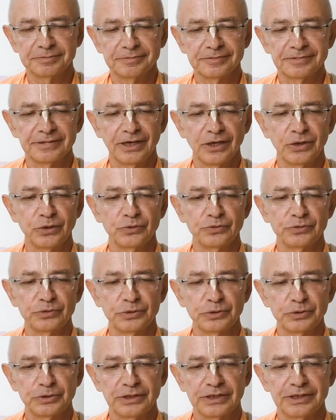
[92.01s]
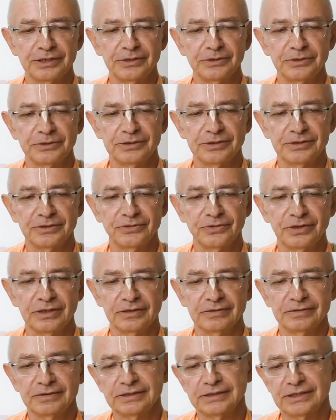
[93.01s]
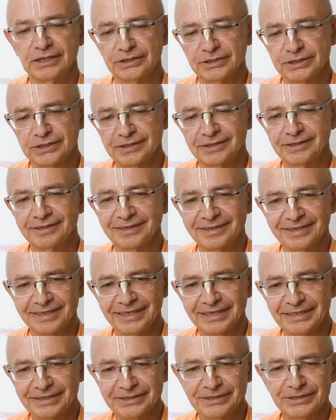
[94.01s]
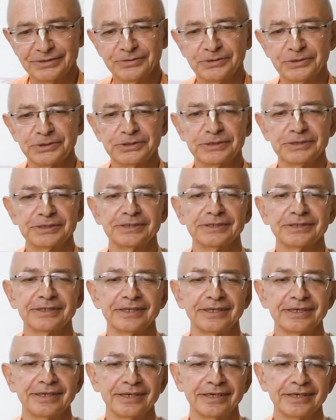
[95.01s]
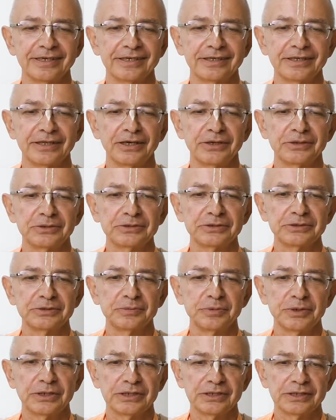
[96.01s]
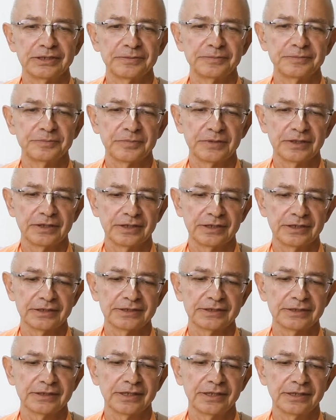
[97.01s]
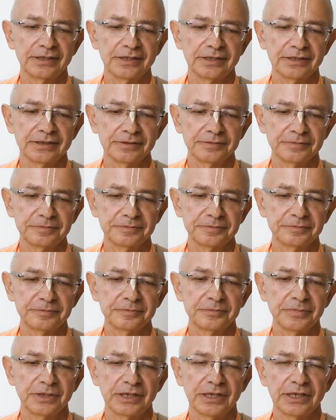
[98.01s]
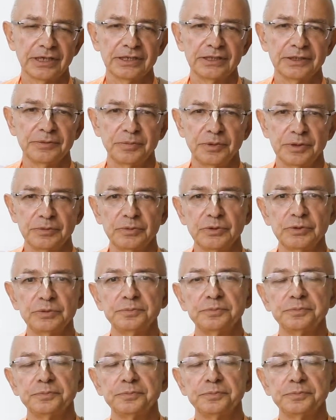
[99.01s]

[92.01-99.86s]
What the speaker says: Now we're already on the 12th session, as it was announced by Rasakrida Parayana Prabhu.